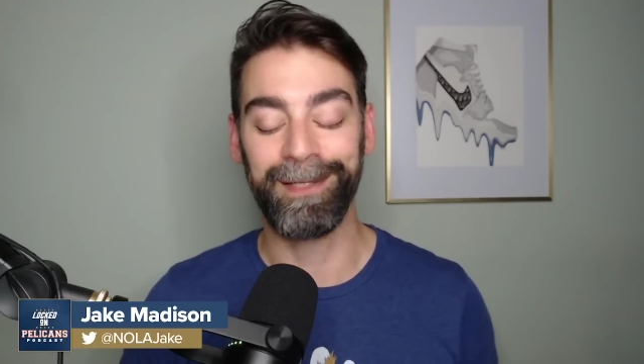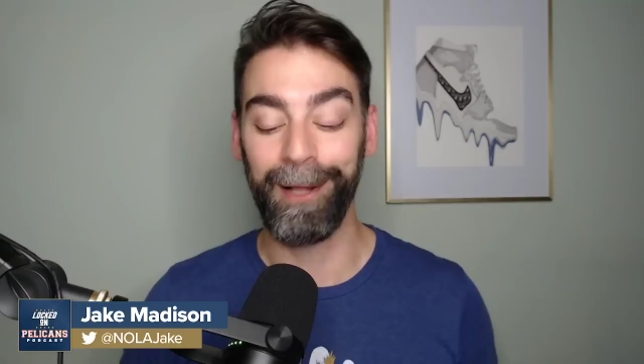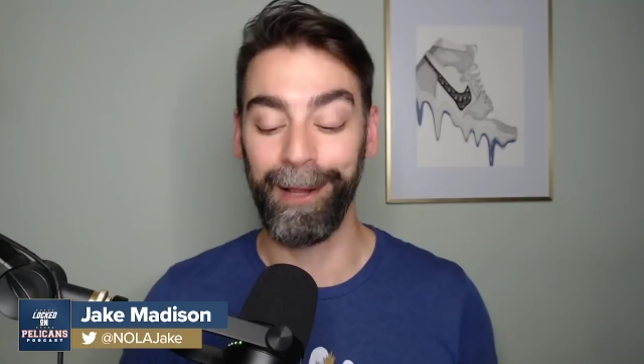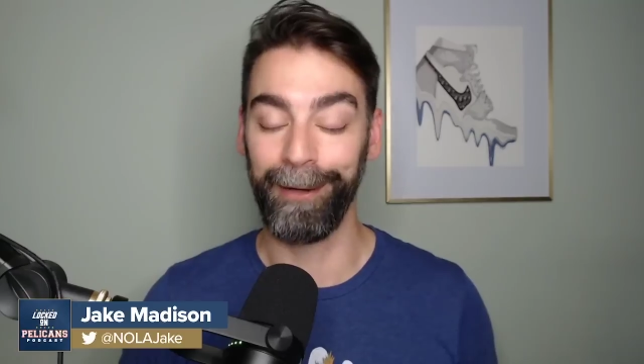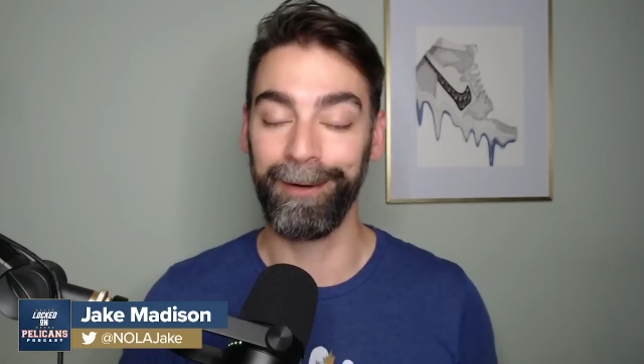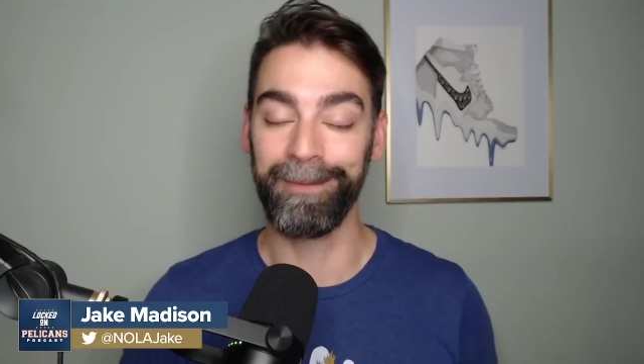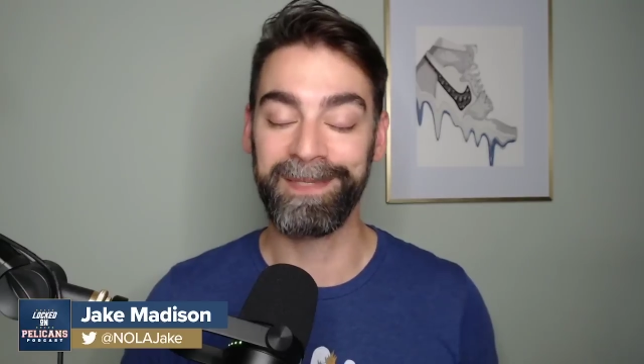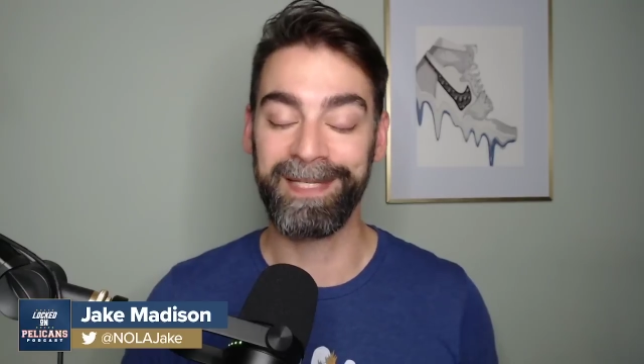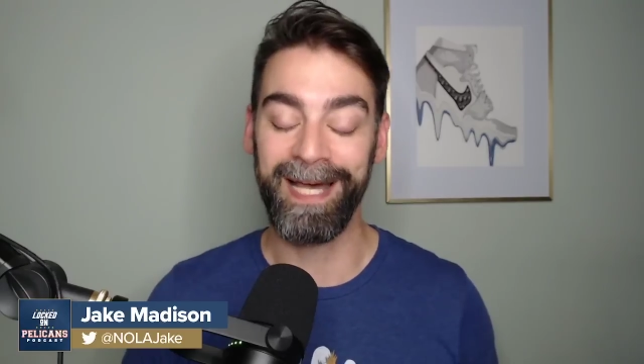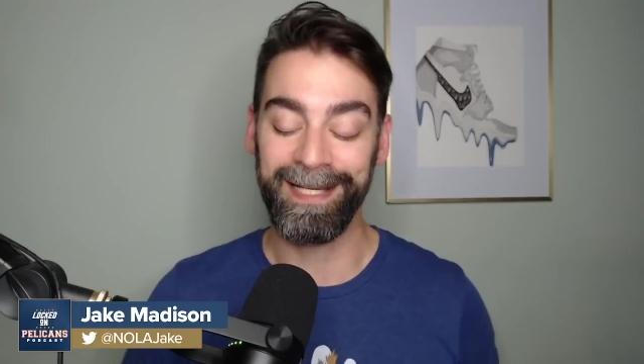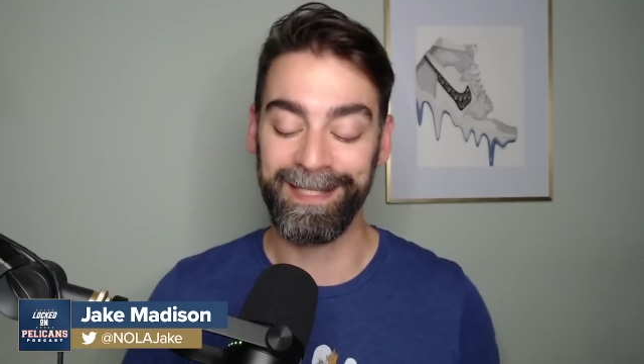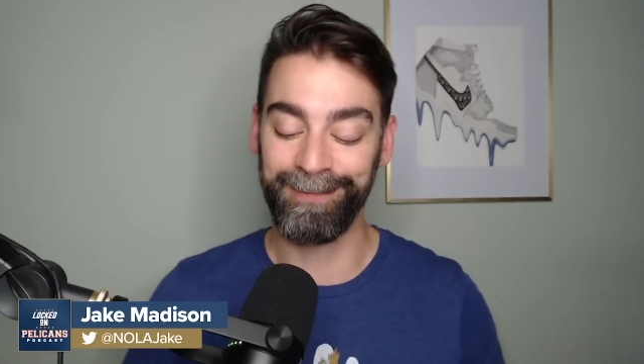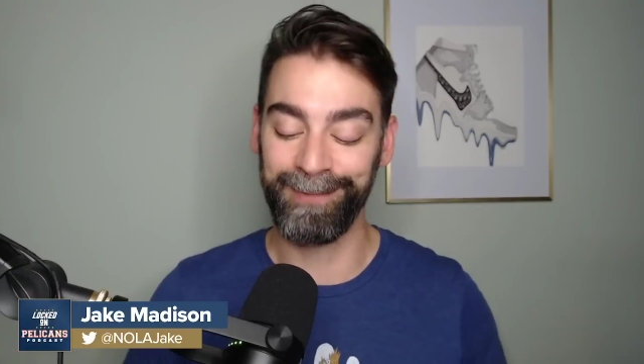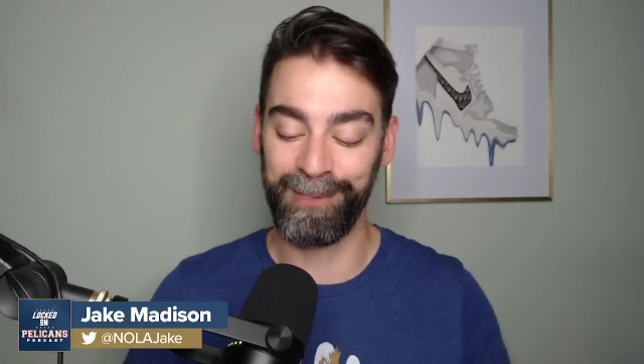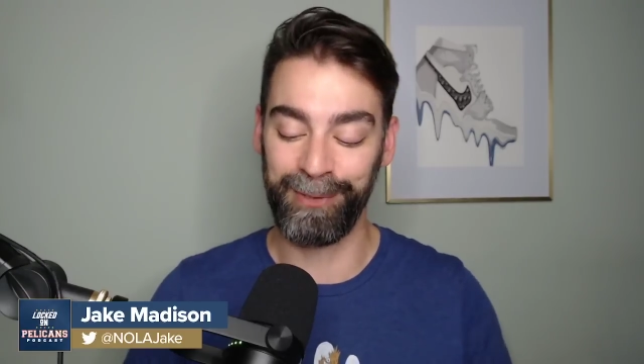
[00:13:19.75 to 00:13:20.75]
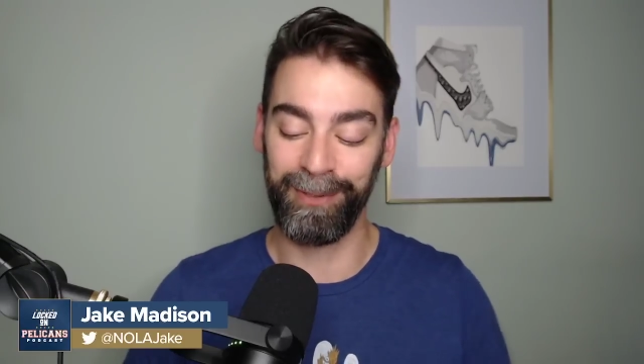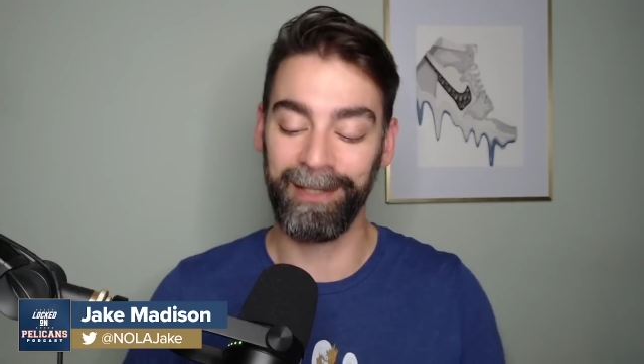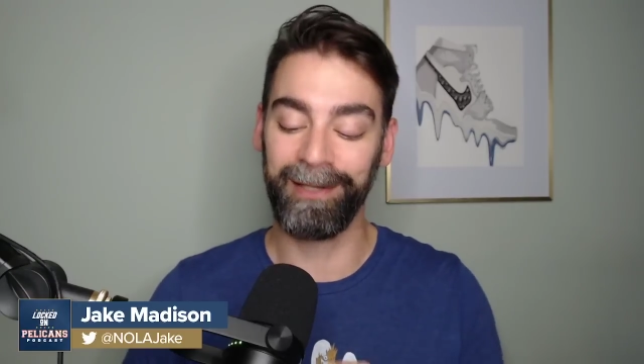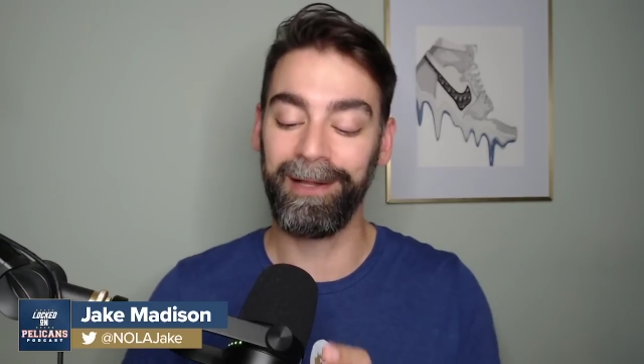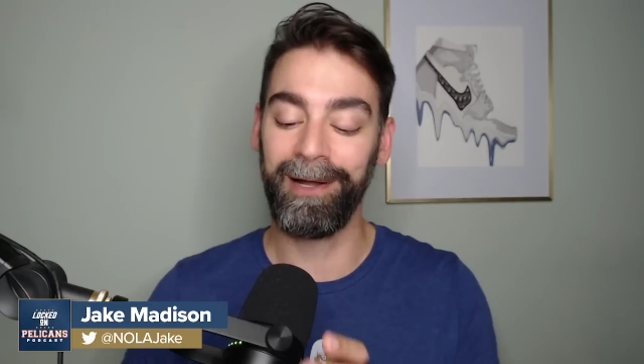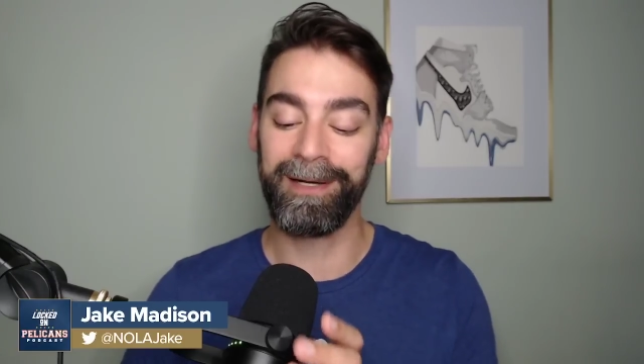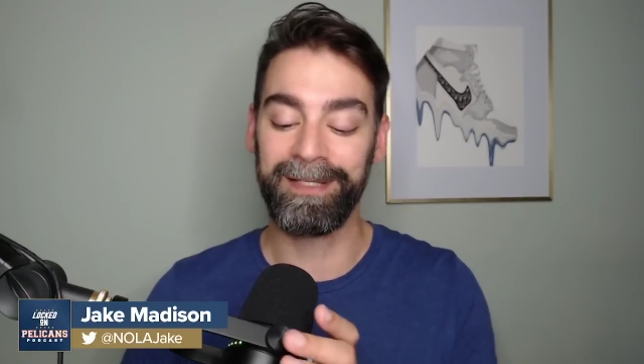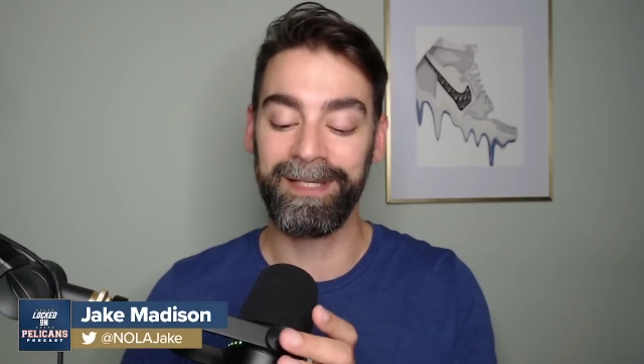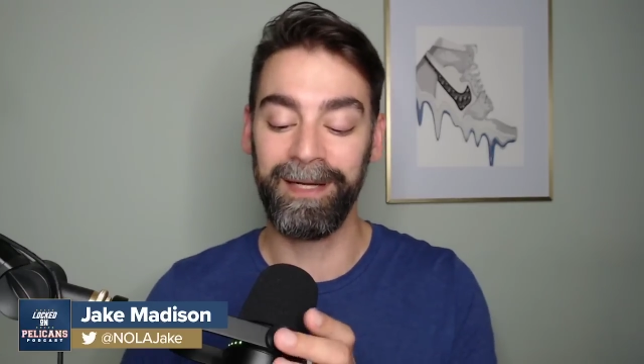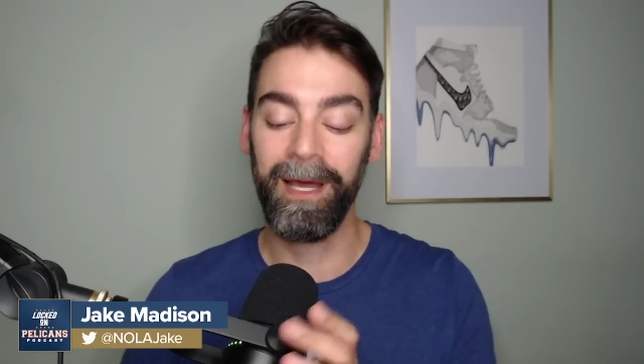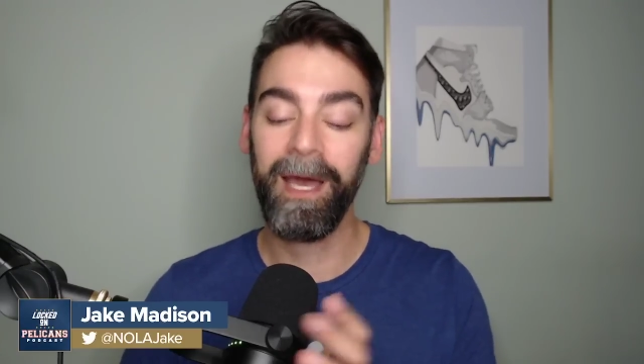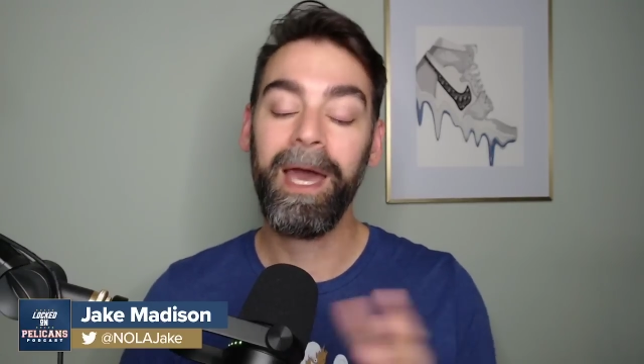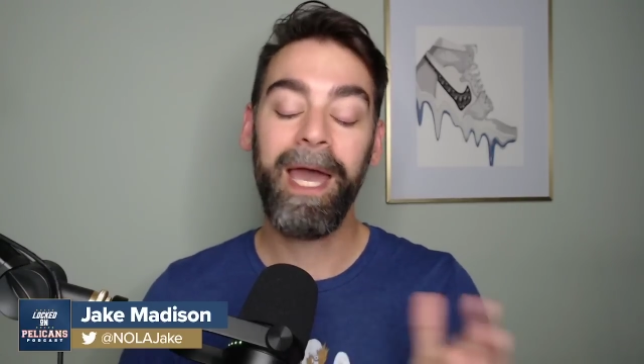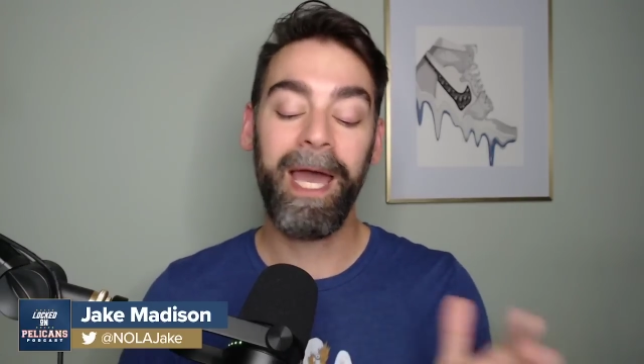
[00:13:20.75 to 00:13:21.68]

Y'all are obsessed with Jordan Clarkson.